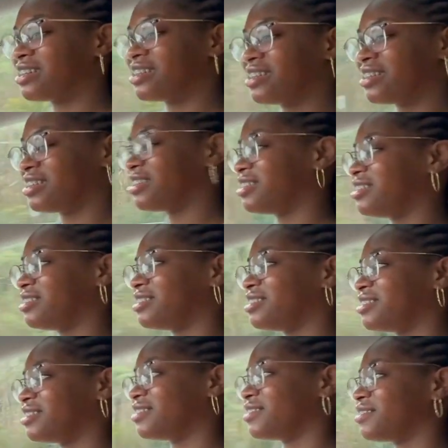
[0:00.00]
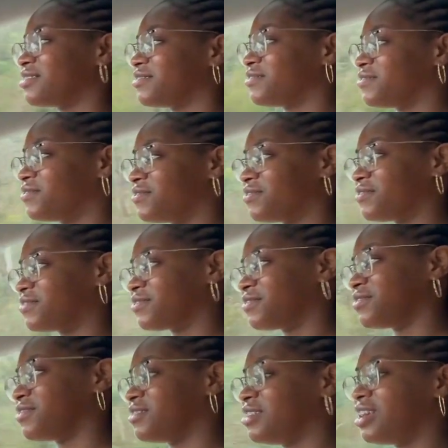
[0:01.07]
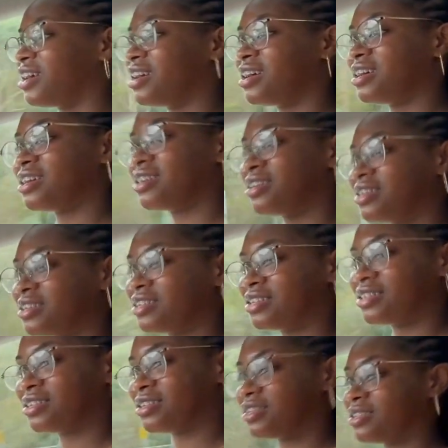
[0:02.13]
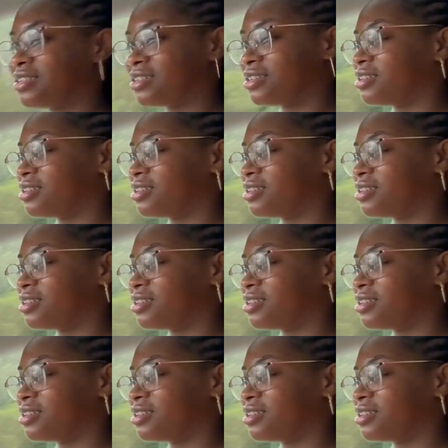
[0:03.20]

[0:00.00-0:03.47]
I mean, the technology's already there to do that. Really.